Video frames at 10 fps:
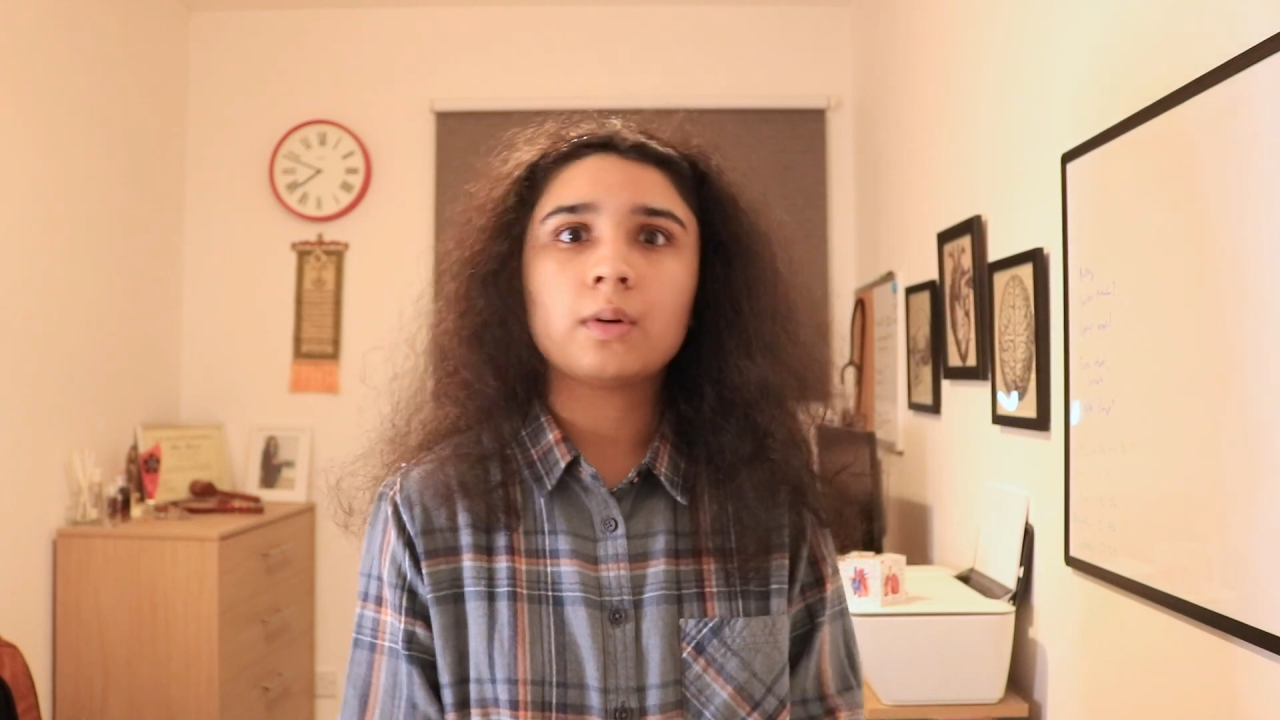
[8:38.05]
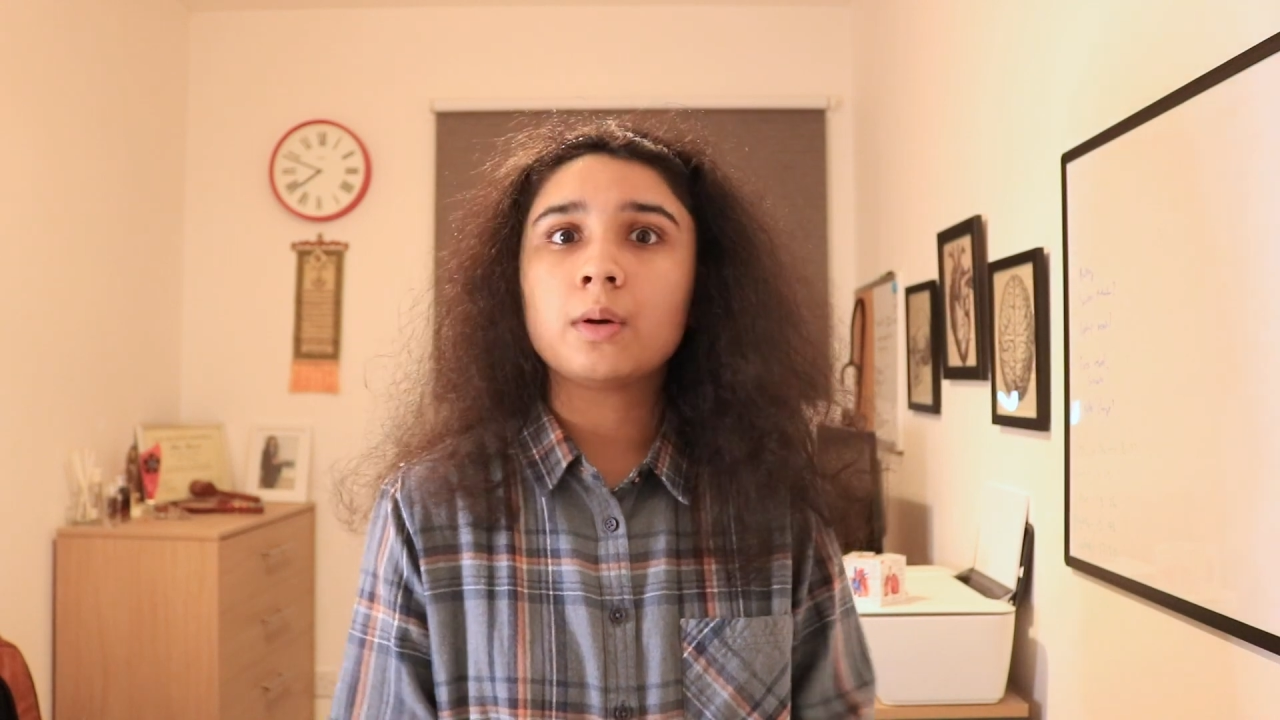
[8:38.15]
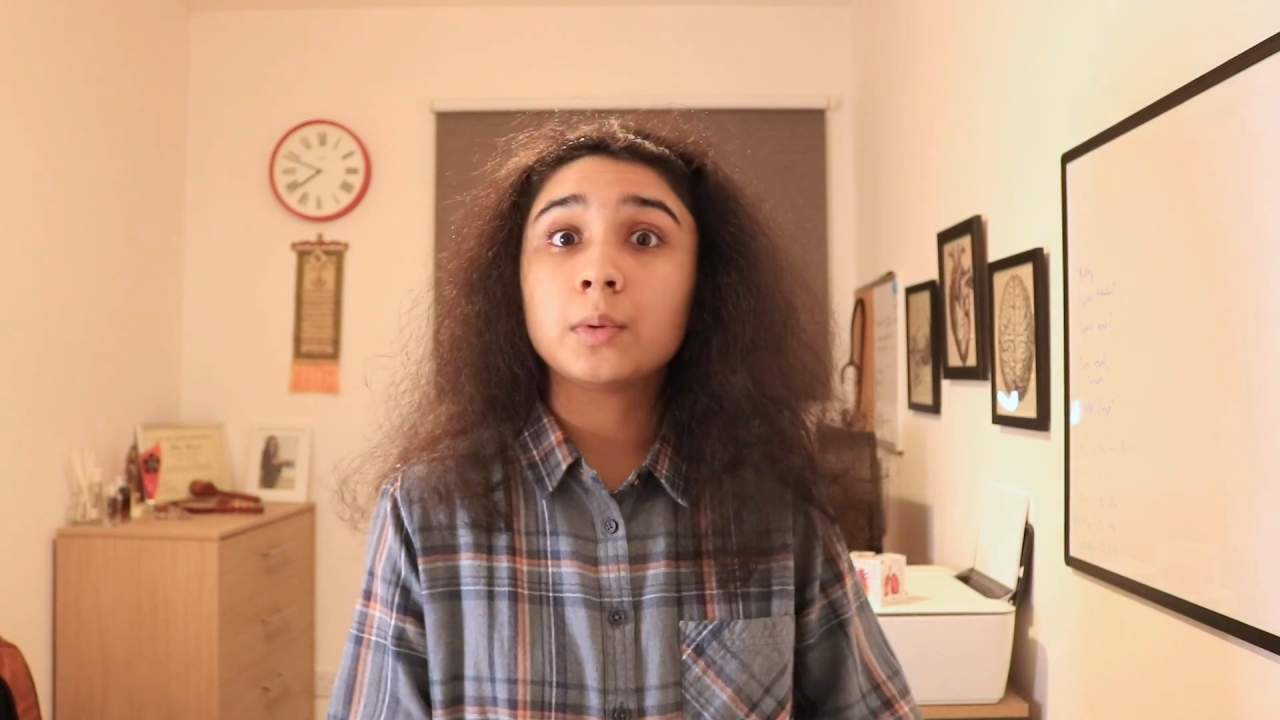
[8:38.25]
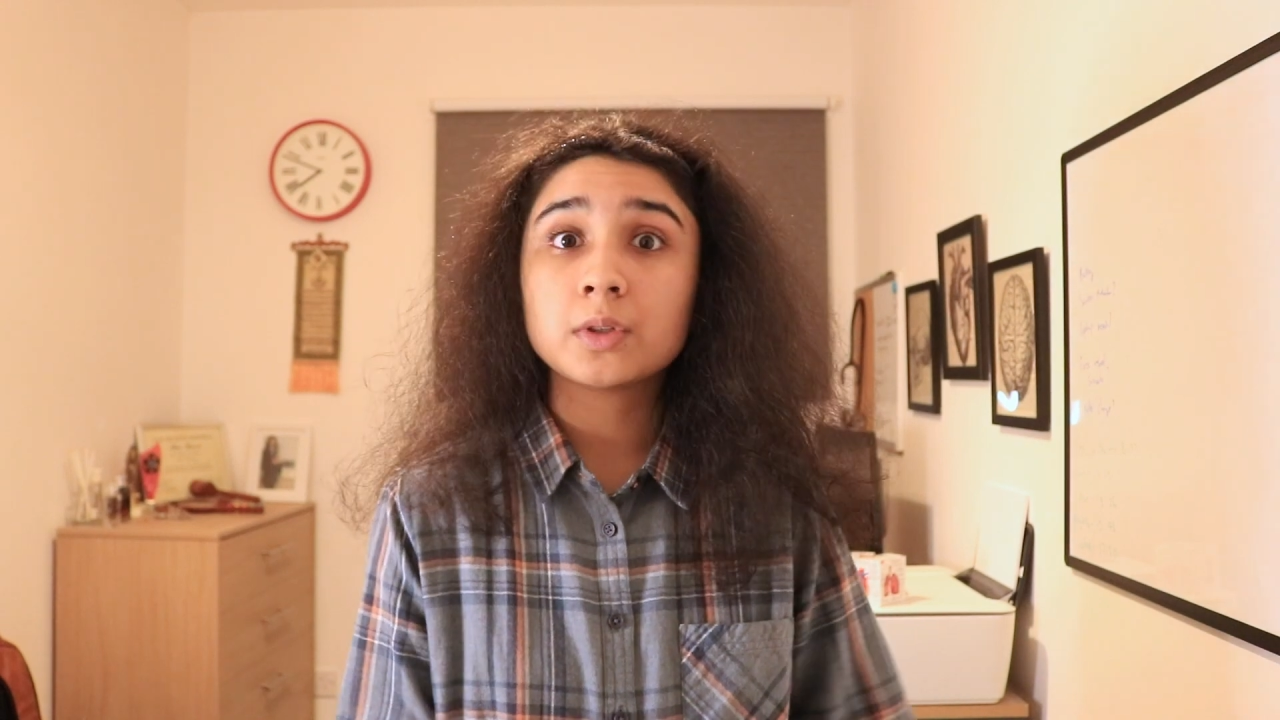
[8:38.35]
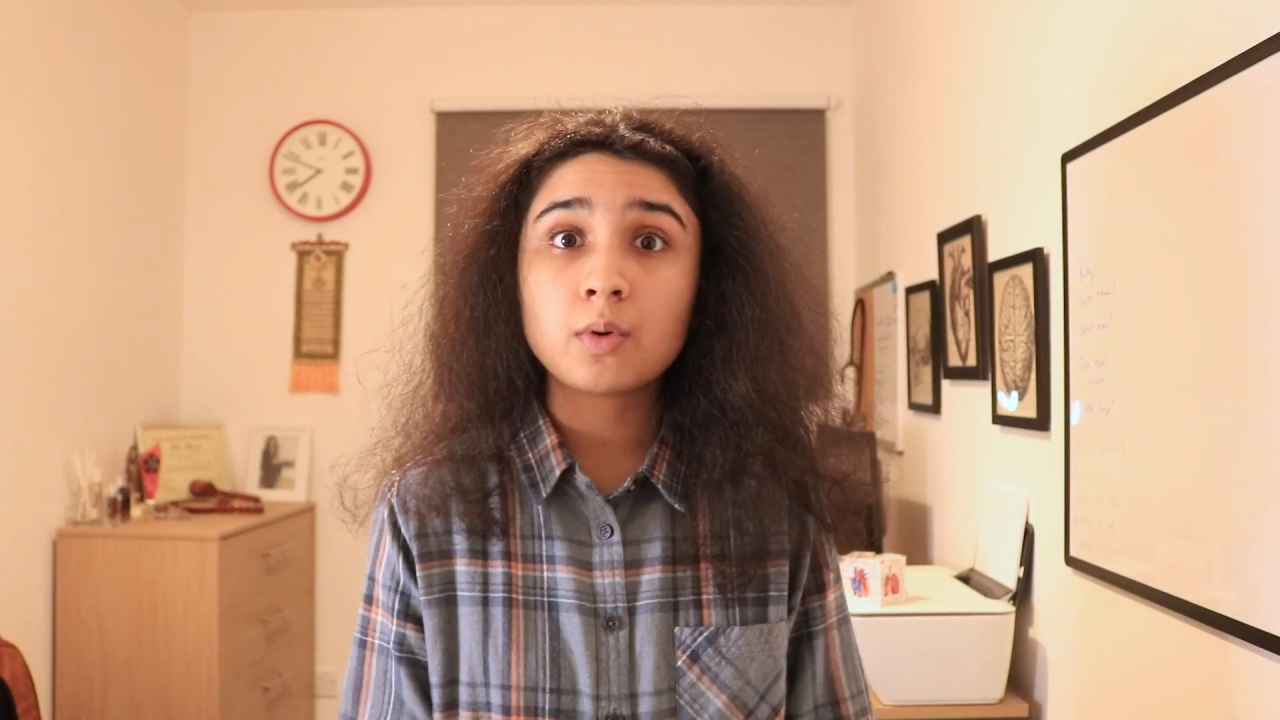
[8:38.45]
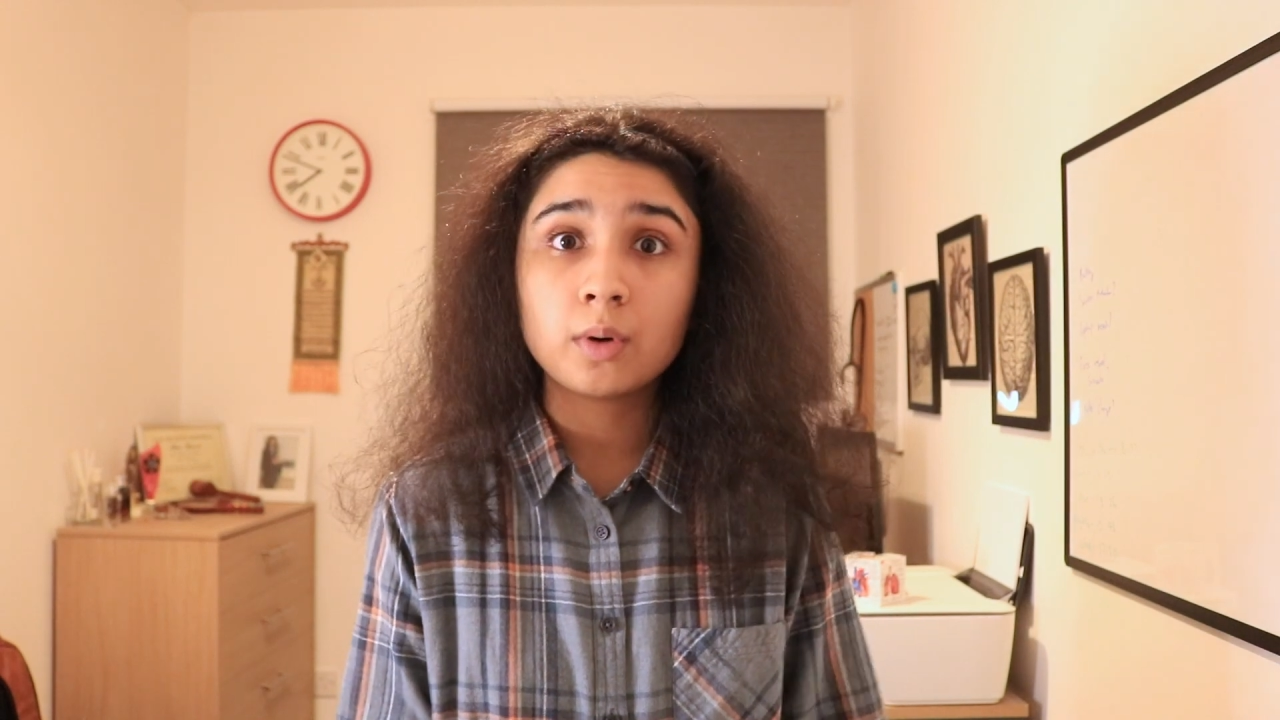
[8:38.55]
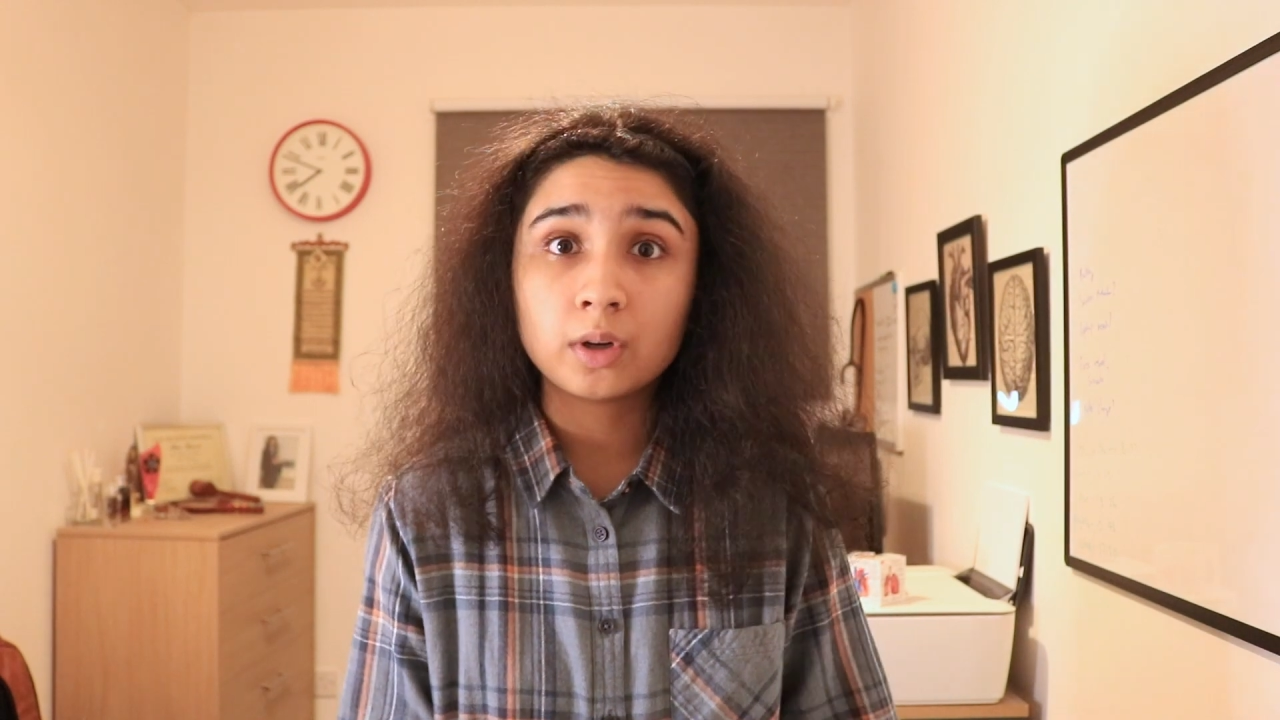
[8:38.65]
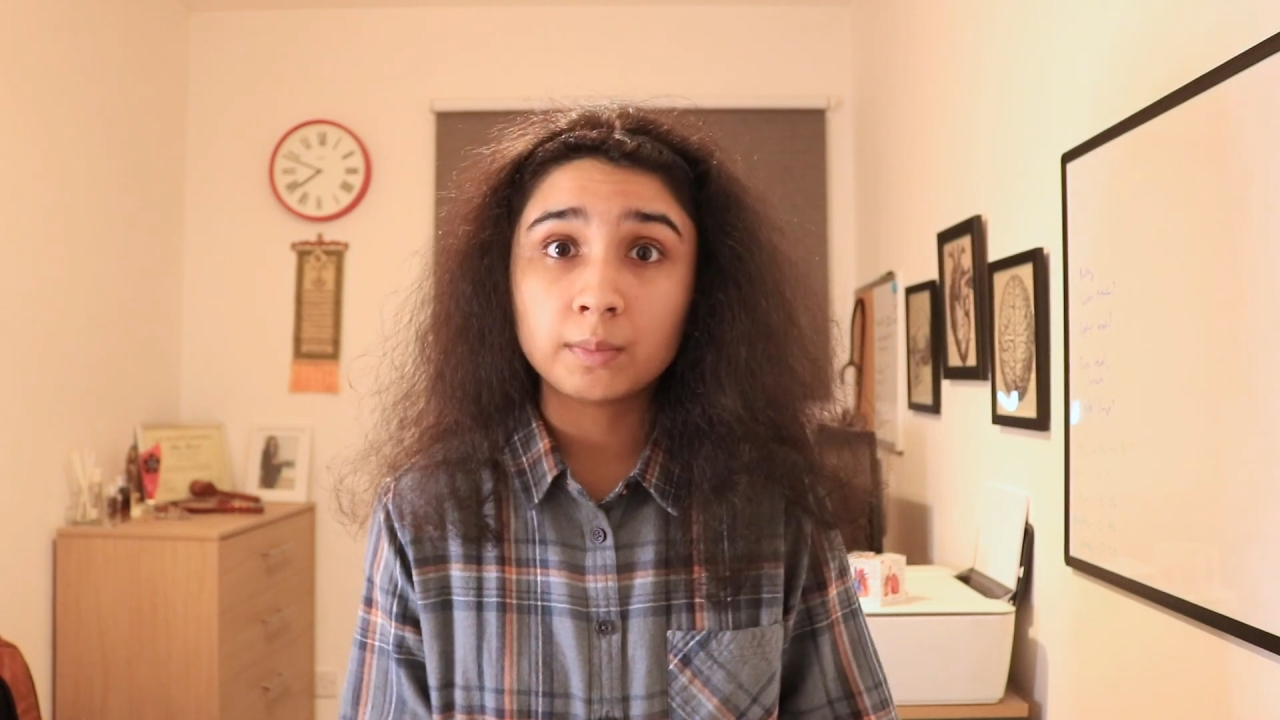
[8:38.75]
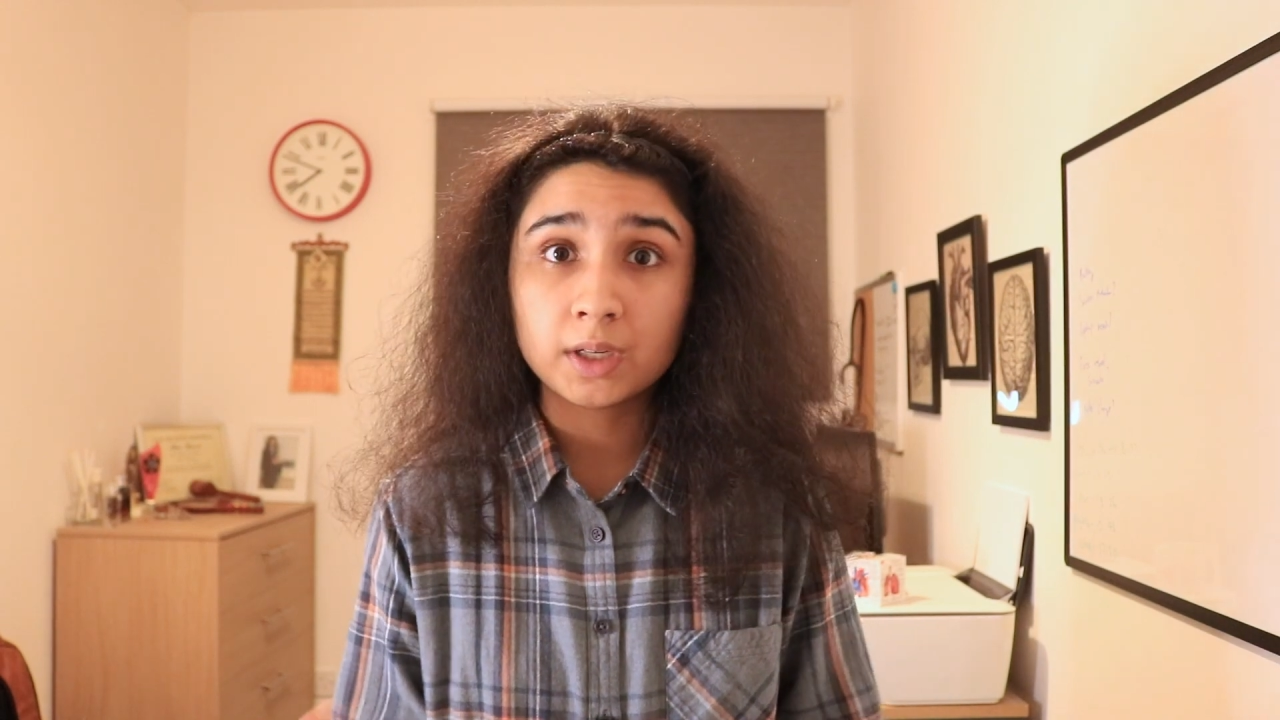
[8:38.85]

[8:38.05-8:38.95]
okay, what's going on?